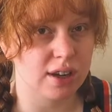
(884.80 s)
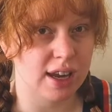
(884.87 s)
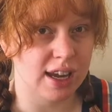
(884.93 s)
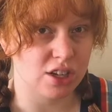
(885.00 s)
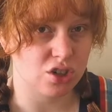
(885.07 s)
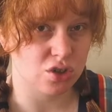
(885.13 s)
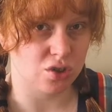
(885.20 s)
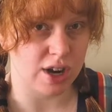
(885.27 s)
a
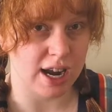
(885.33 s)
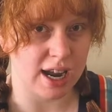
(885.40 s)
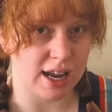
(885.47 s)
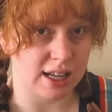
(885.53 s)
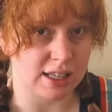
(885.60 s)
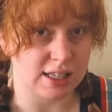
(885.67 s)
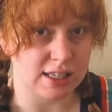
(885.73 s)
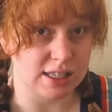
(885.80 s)

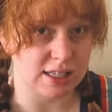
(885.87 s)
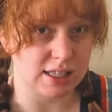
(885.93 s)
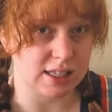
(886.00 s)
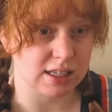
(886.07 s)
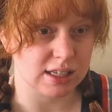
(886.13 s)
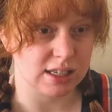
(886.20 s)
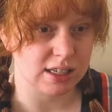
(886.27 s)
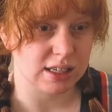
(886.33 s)

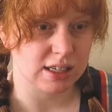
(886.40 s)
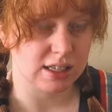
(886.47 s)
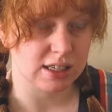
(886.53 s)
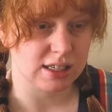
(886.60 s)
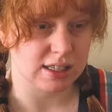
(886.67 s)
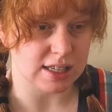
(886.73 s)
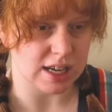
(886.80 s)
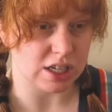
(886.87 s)

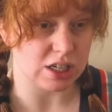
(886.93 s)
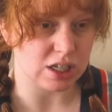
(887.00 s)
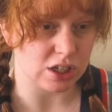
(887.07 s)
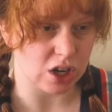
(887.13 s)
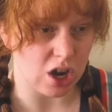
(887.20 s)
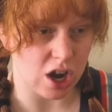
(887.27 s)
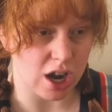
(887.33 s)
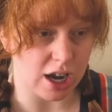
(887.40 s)
trans-centered
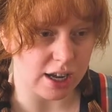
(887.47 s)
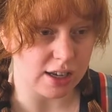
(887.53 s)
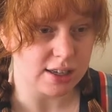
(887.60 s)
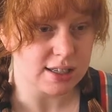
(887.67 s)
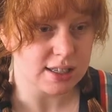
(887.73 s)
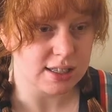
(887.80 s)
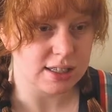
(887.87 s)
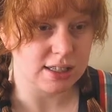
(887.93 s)

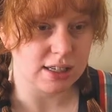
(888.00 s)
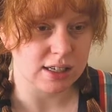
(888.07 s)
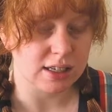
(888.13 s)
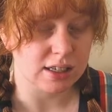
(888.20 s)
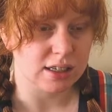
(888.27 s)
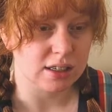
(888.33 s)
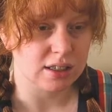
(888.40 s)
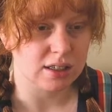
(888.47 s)
cause.
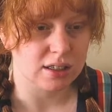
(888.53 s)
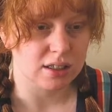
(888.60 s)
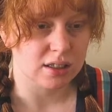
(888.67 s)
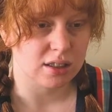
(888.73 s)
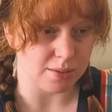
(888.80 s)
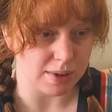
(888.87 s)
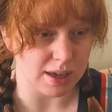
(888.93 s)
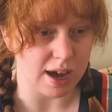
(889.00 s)

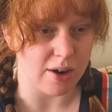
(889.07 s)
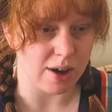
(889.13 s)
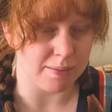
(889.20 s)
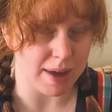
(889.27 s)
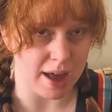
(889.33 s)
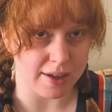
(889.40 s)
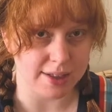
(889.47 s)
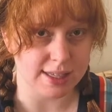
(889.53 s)
will be how I
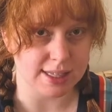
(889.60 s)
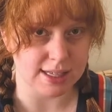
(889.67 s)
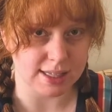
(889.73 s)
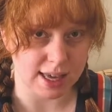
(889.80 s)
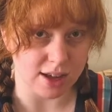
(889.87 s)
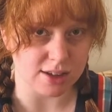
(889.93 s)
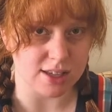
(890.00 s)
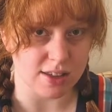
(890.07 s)
balance the
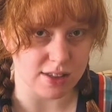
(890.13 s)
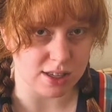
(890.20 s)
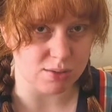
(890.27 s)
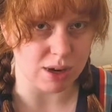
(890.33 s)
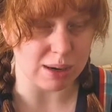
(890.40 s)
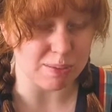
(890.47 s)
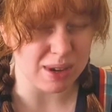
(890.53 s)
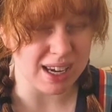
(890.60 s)
scales on this
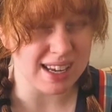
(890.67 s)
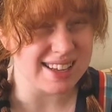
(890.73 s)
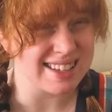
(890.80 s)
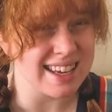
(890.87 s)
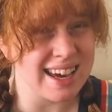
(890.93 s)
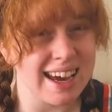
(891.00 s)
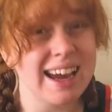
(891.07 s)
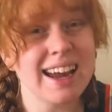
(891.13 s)
one, because
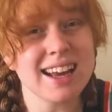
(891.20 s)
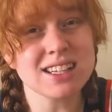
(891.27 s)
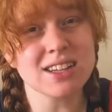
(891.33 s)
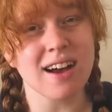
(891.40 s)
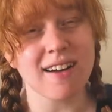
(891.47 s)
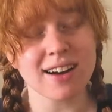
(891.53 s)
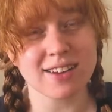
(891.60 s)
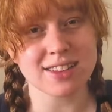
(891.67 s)
it's
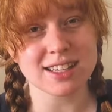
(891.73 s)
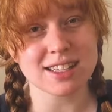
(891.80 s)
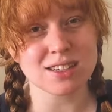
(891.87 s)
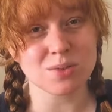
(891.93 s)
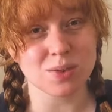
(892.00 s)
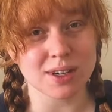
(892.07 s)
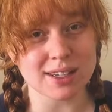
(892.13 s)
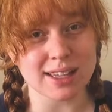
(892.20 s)
hard. This is
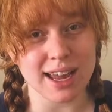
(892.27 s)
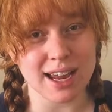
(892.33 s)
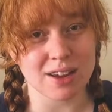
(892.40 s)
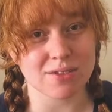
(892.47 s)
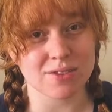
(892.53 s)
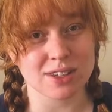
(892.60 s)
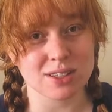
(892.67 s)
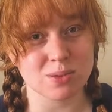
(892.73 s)
real
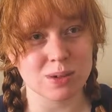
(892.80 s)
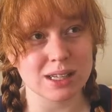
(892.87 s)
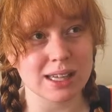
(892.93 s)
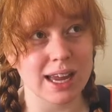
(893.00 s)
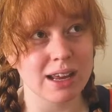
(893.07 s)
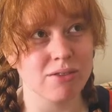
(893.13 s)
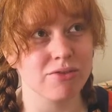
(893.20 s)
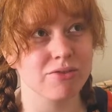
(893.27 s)
life. It's real
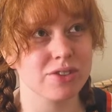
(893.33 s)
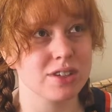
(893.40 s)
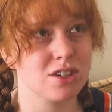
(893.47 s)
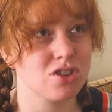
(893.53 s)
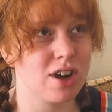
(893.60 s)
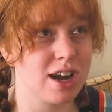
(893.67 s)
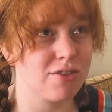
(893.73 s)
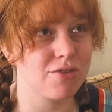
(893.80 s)
life to
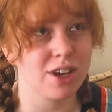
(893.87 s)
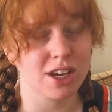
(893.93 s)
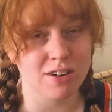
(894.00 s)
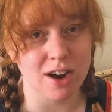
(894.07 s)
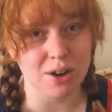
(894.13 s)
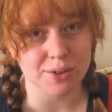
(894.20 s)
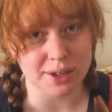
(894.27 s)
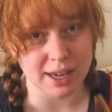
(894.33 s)
try and figure
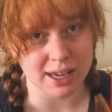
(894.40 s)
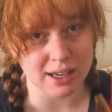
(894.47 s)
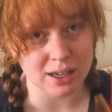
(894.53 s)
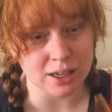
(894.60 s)
out, like,